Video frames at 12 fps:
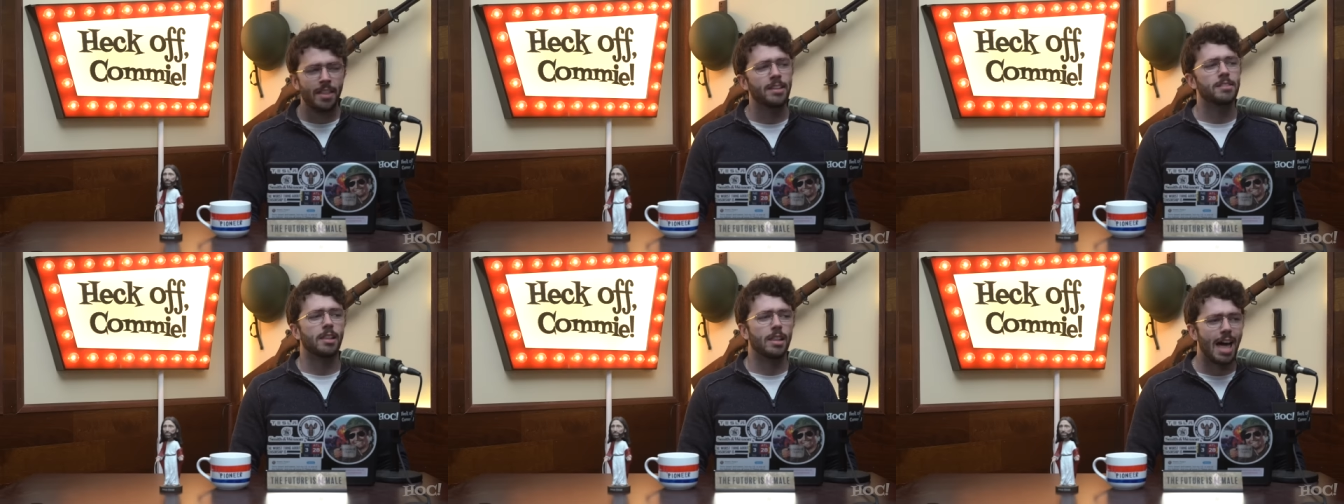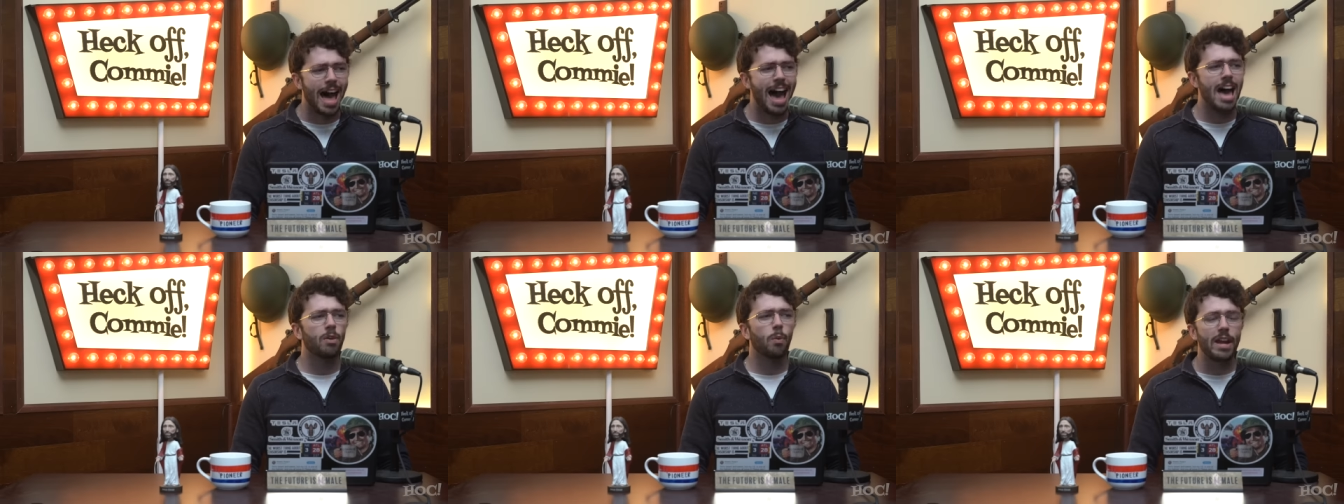That's a
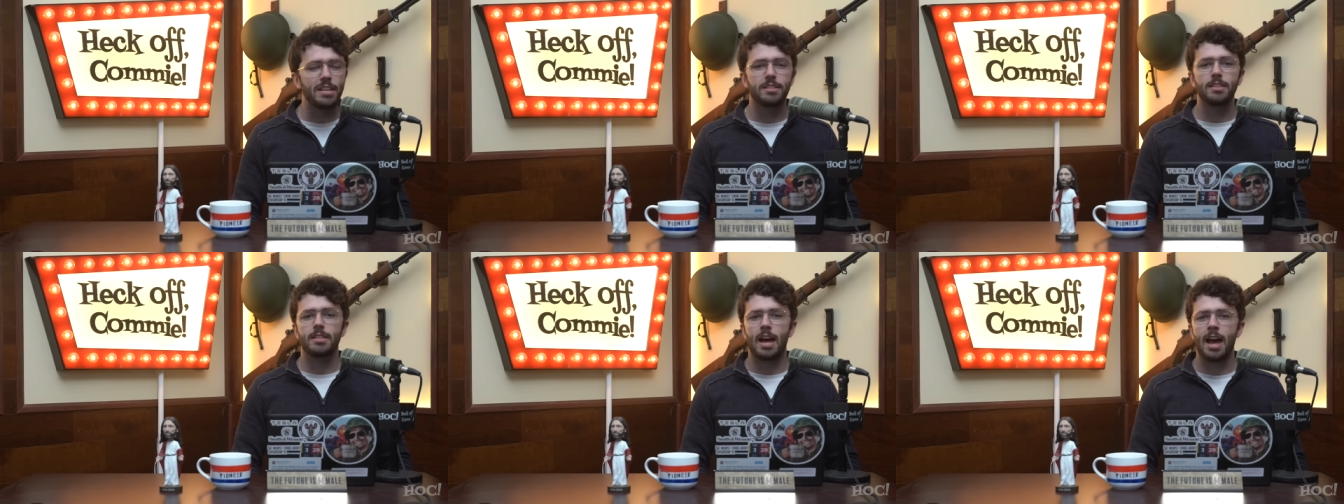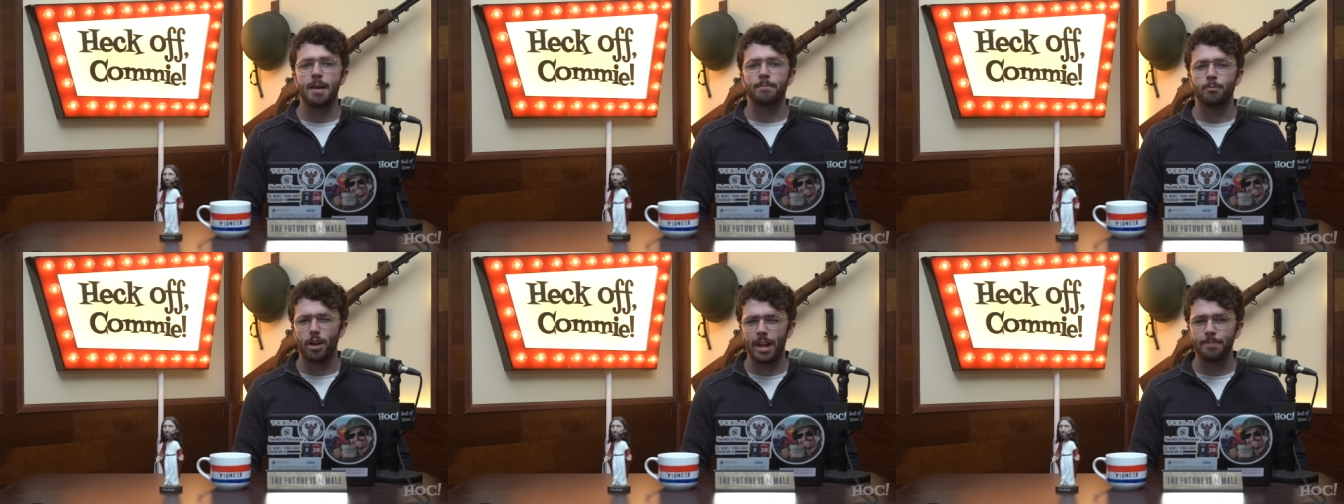lot of wasted time,
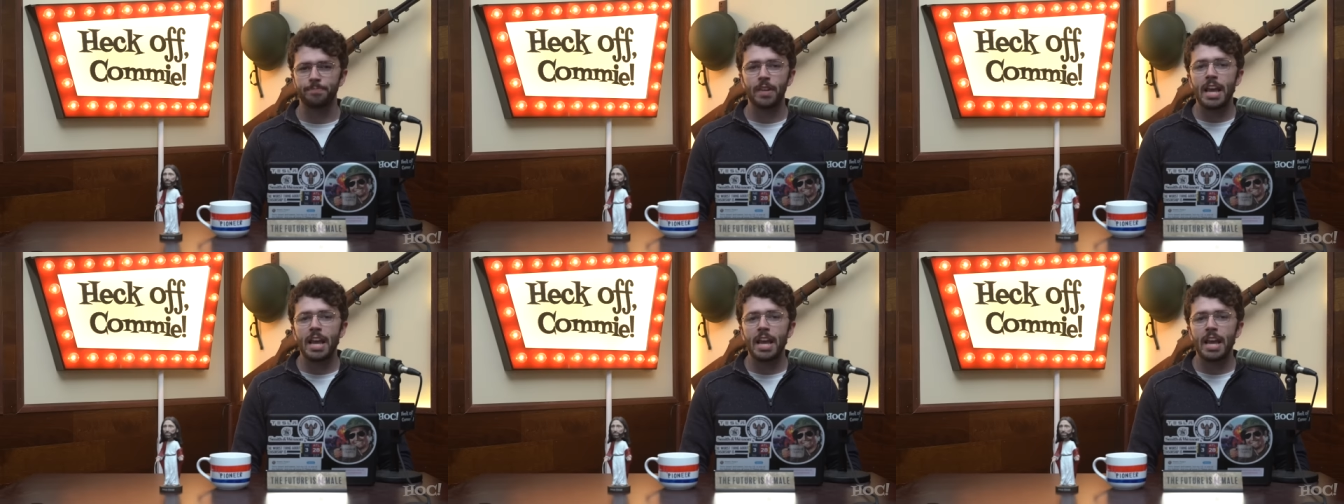right?